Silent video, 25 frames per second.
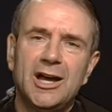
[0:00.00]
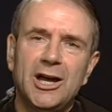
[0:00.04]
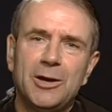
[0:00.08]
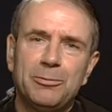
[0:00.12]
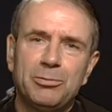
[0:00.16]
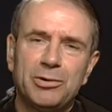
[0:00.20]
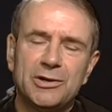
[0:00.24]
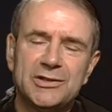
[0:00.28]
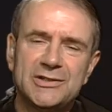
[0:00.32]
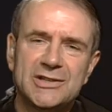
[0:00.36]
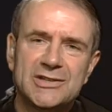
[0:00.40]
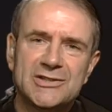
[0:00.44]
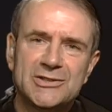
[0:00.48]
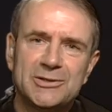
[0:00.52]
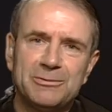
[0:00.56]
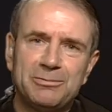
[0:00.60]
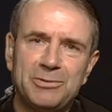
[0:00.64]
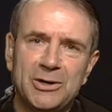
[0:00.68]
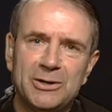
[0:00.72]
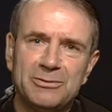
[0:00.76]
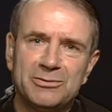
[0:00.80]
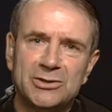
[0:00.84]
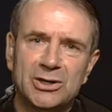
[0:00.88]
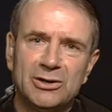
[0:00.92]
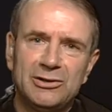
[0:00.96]
Protest the
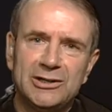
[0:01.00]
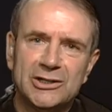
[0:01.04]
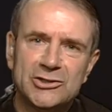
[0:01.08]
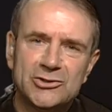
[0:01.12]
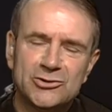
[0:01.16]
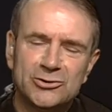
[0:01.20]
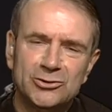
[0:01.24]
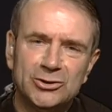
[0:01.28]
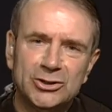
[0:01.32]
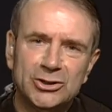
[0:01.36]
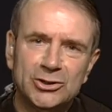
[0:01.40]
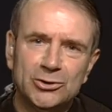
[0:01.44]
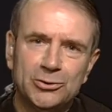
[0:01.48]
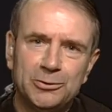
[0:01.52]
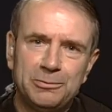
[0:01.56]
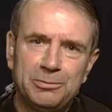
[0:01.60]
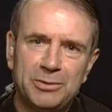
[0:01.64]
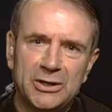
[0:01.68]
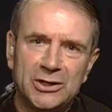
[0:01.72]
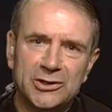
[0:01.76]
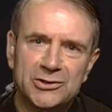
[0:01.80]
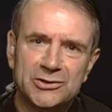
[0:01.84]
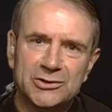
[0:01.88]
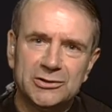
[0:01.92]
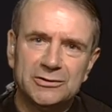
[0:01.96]
Pope coalition that you're
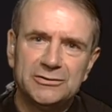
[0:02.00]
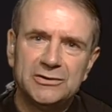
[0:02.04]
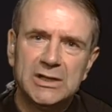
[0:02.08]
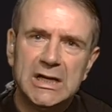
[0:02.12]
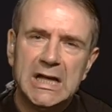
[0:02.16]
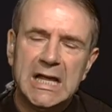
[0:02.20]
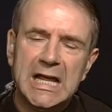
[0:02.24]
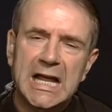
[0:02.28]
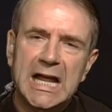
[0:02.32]
part of.